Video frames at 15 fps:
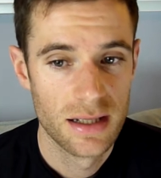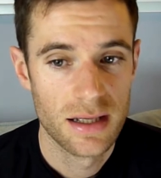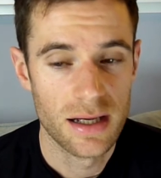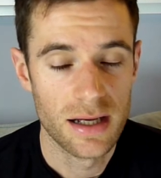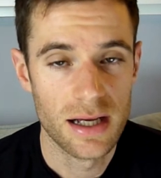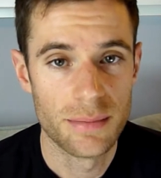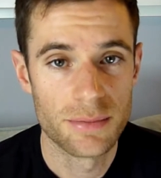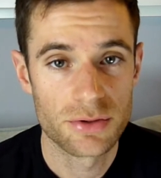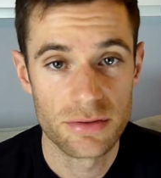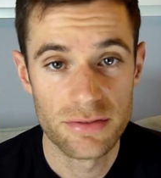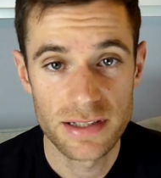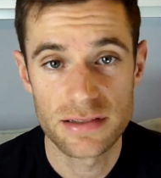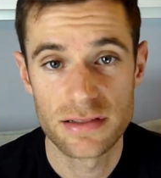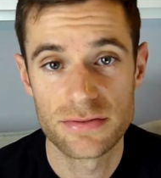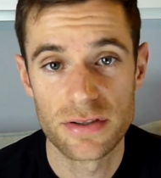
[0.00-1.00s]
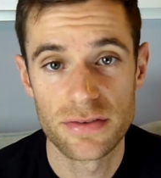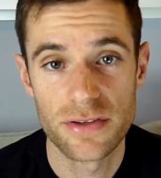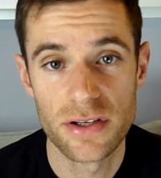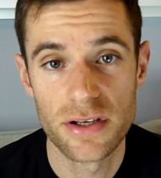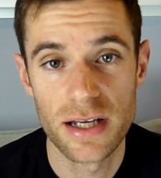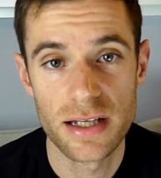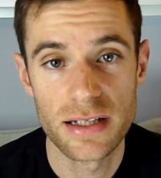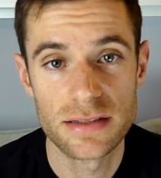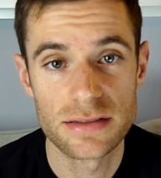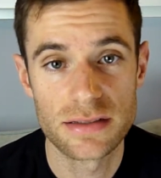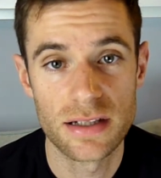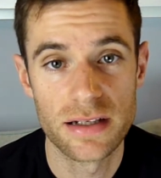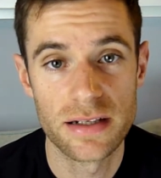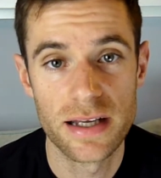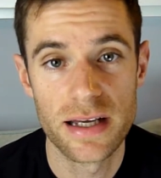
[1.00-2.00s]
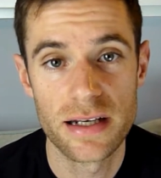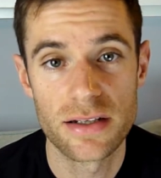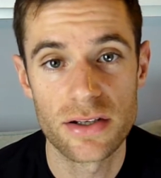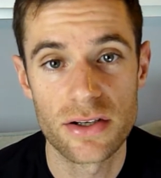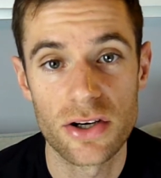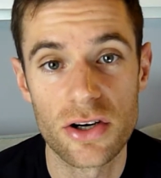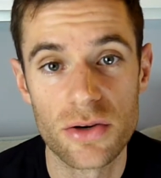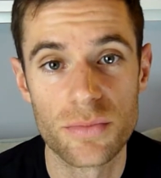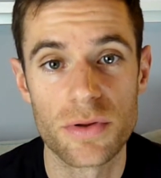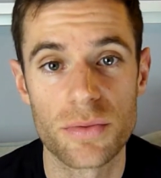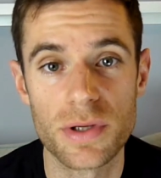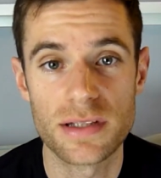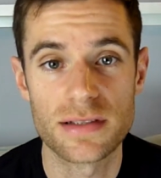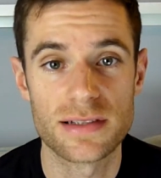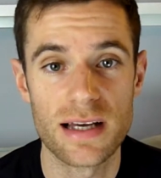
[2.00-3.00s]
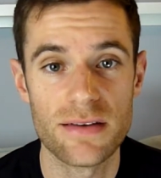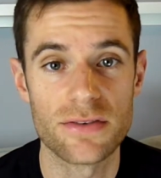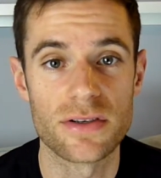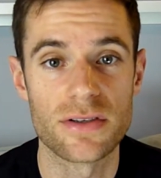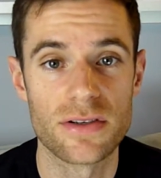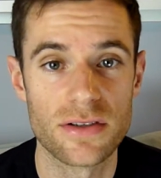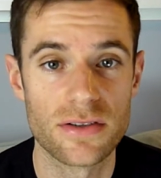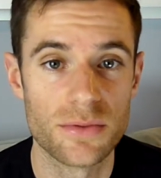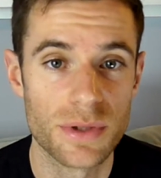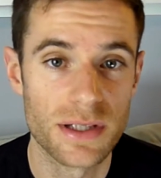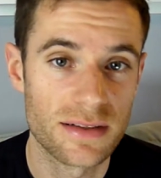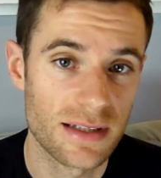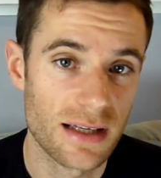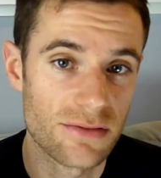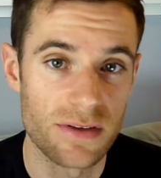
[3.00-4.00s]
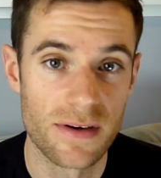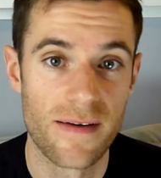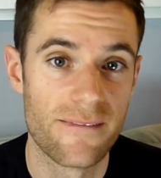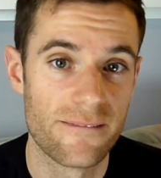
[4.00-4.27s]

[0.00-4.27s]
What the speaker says: So I rested for a few days and then got on with week 7. So this is week 7.